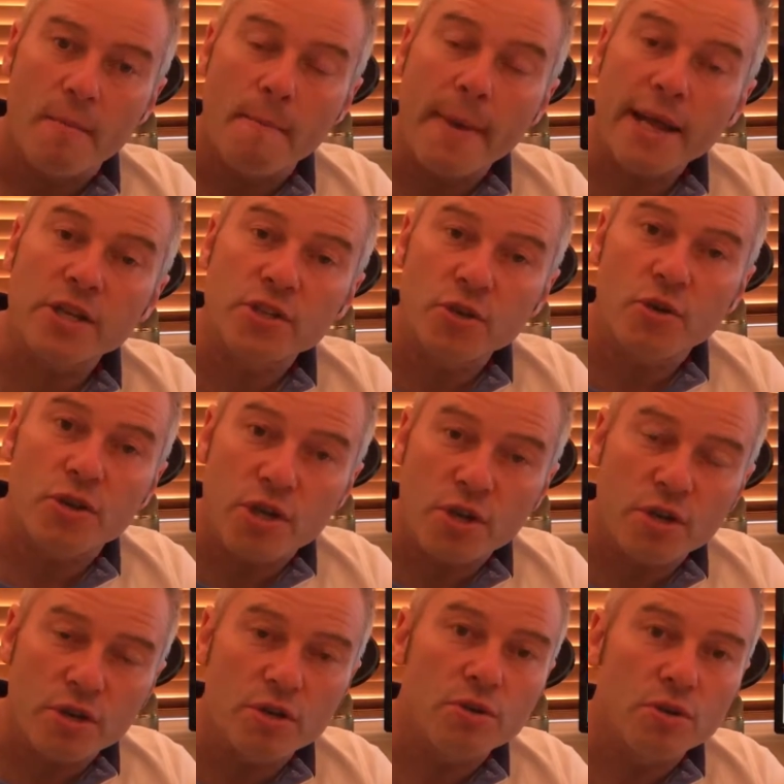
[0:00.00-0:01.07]
Make sure
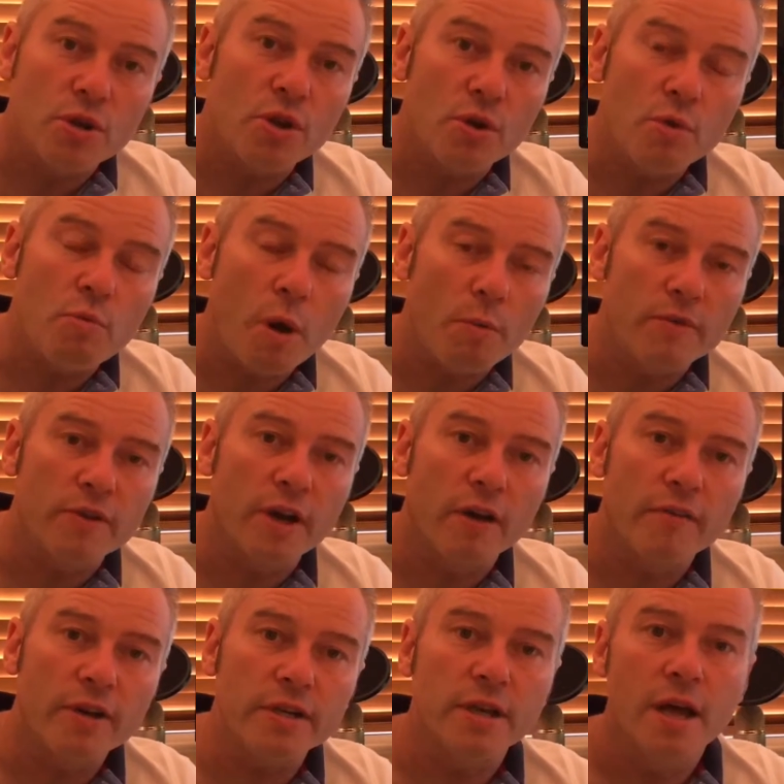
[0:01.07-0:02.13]
you can do what we've
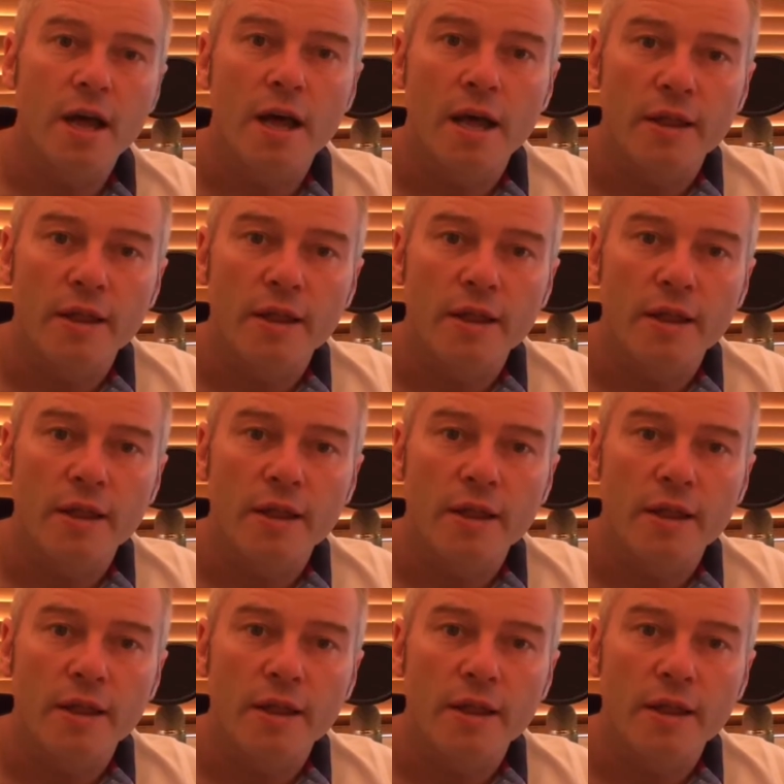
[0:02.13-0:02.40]
covered.